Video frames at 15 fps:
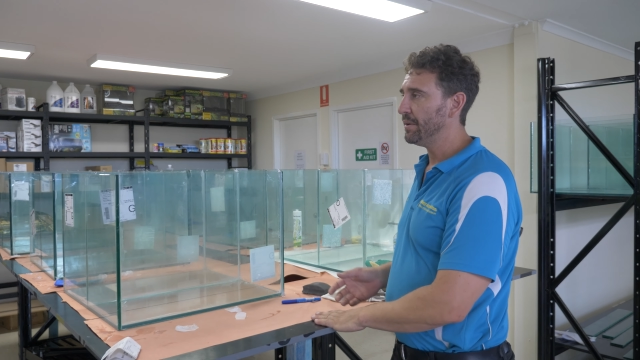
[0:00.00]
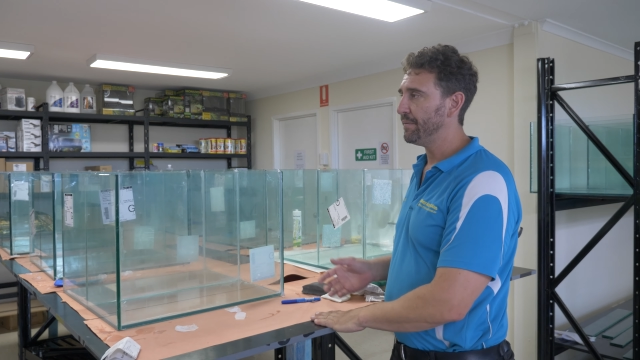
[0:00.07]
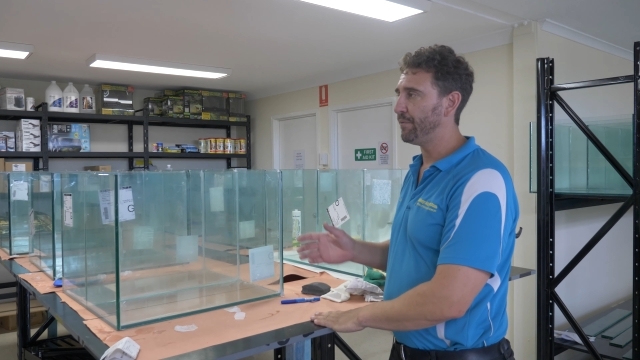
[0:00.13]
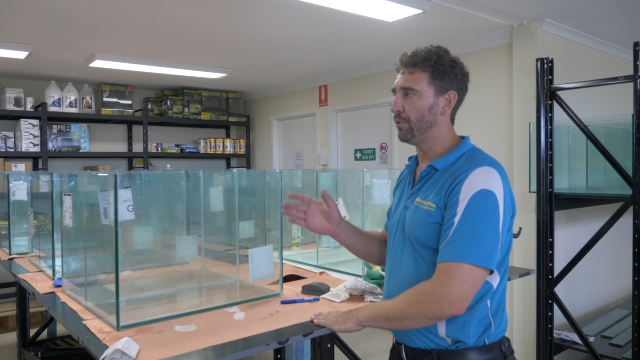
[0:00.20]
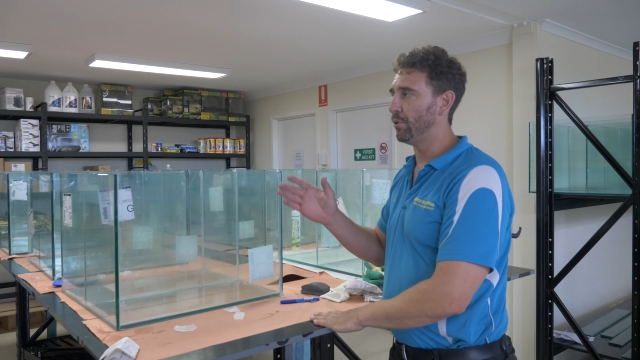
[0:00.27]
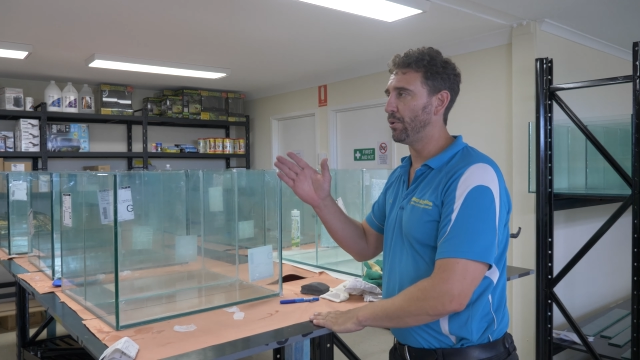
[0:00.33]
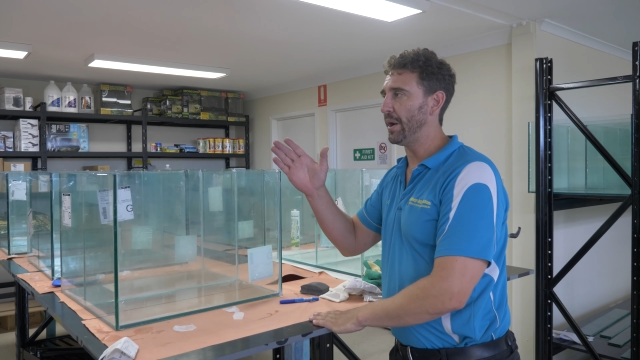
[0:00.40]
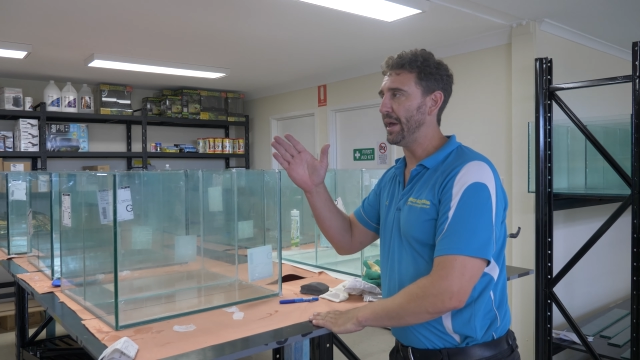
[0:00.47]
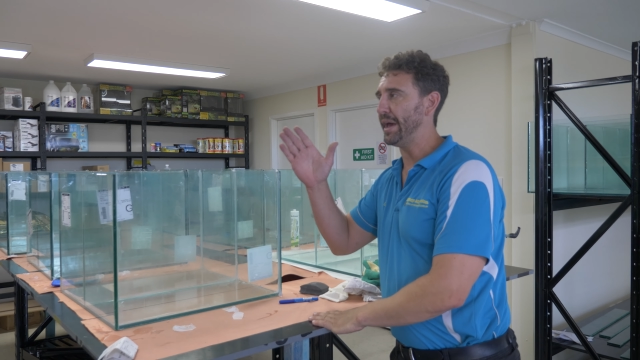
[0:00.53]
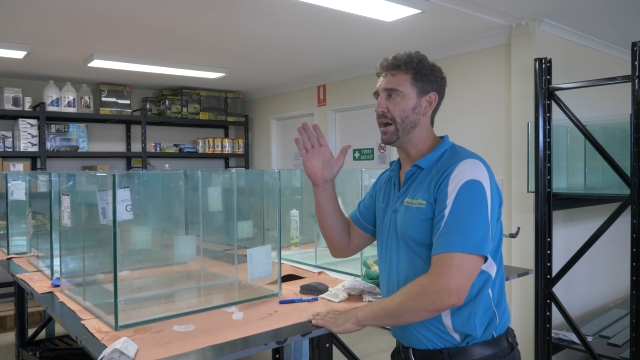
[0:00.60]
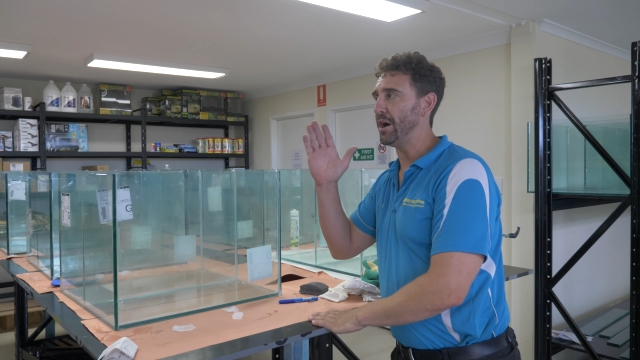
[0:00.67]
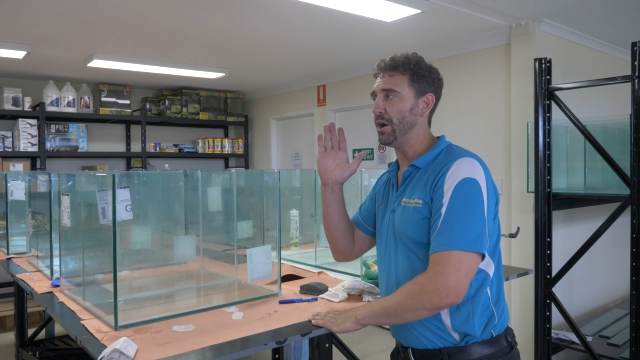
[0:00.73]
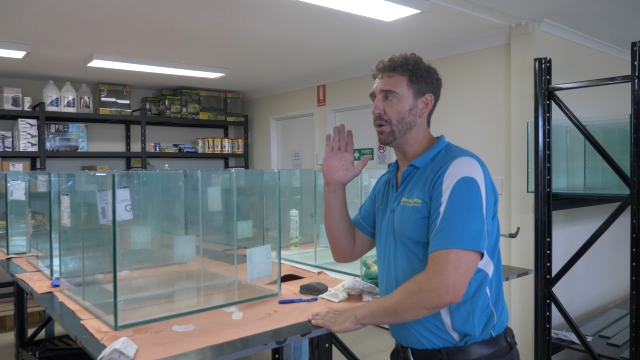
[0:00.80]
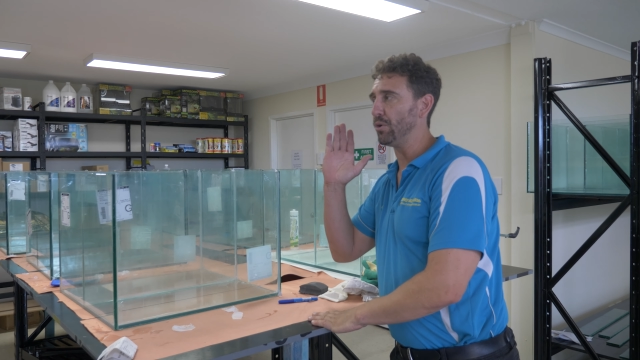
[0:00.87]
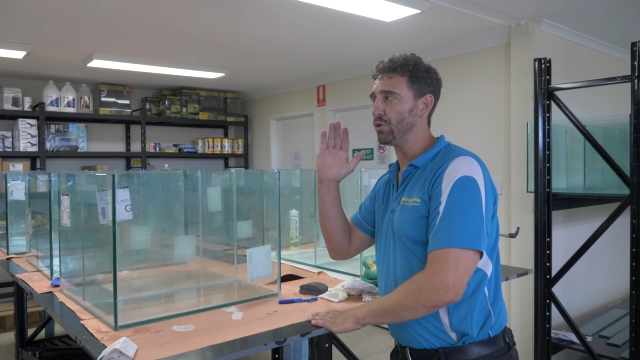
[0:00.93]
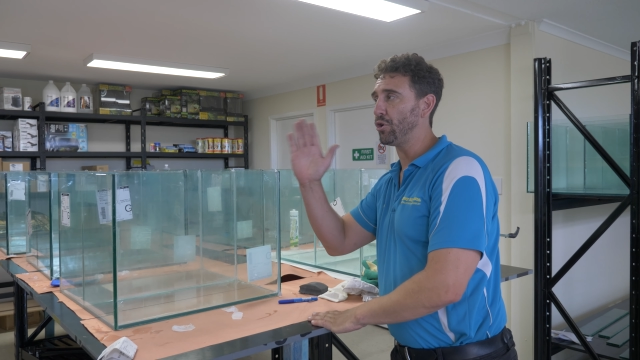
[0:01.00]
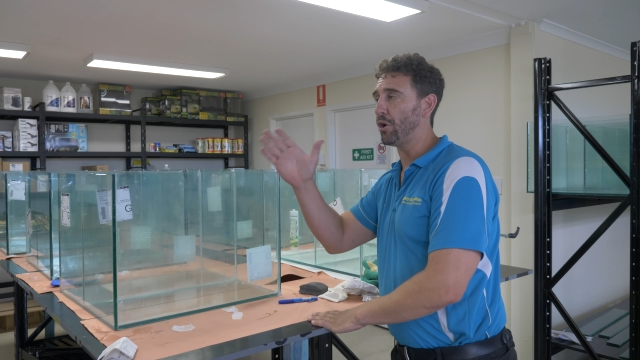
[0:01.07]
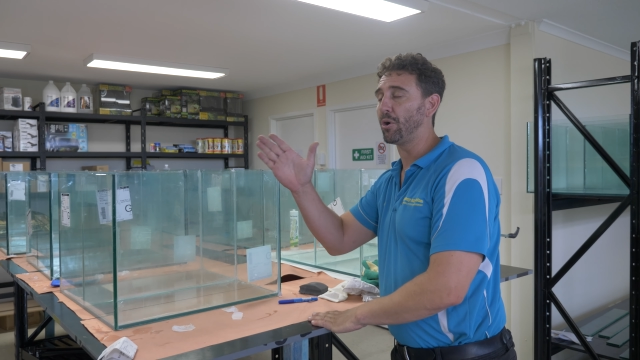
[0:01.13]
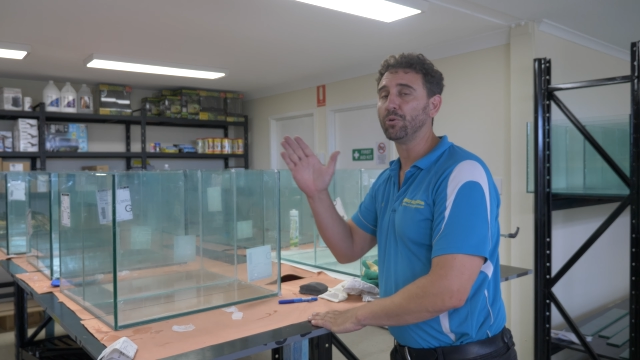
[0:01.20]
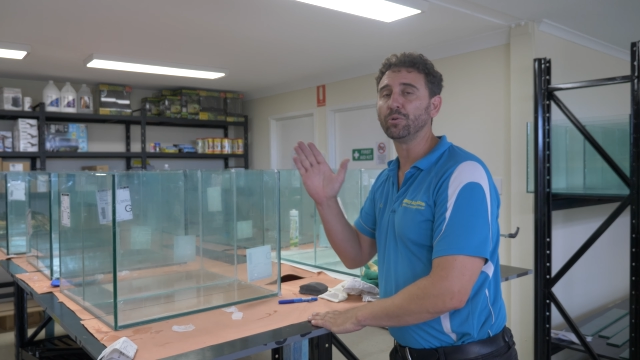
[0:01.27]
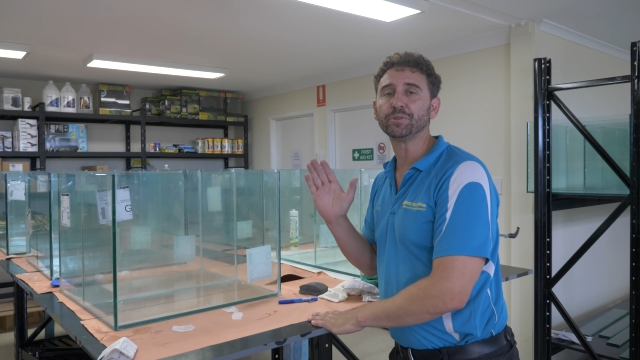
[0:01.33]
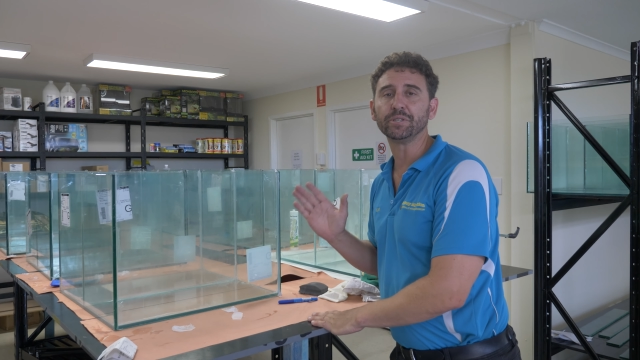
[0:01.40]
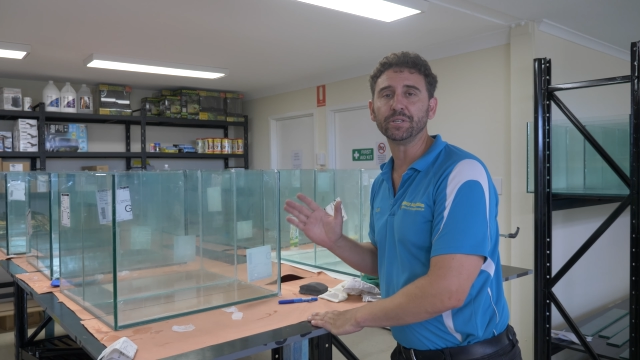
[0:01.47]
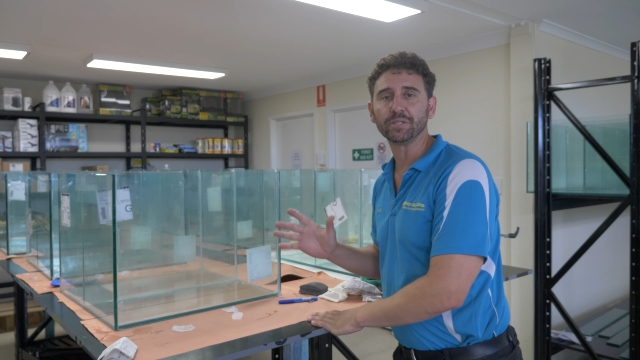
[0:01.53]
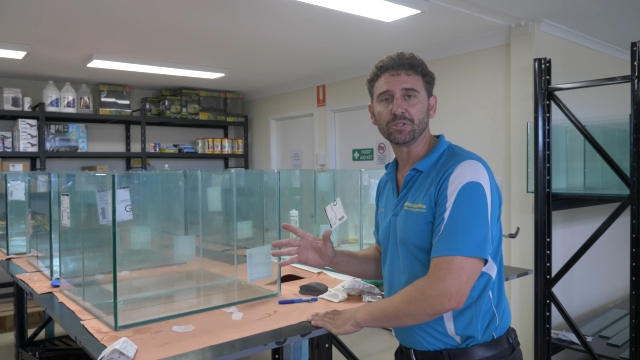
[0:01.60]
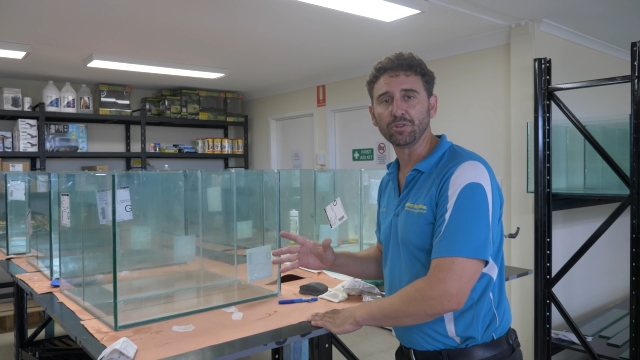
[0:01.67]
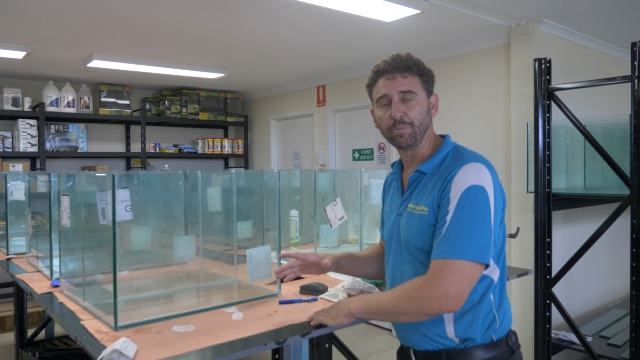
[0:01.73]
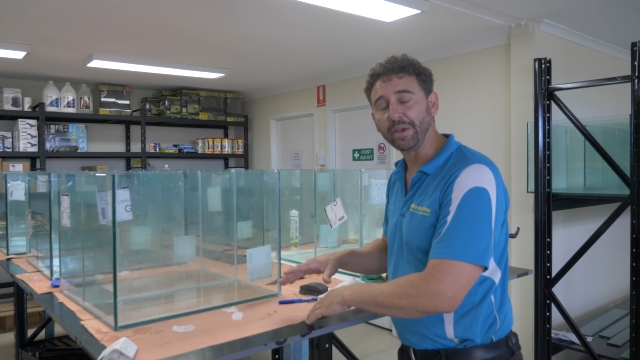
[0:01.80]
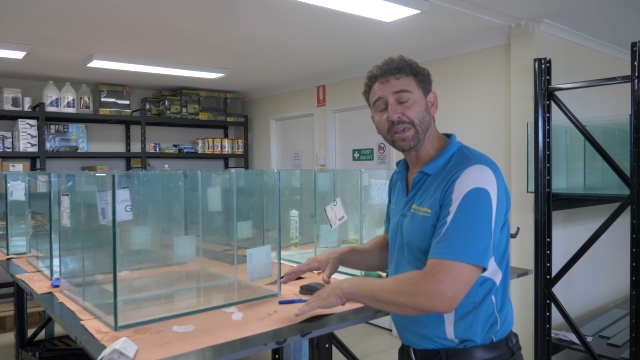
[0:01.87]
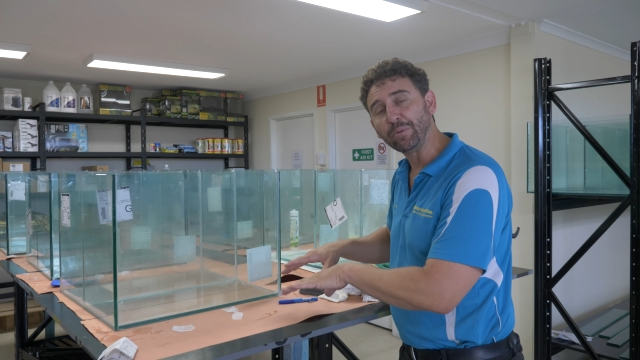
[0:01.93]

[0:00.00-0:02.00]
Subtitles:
for our coral system.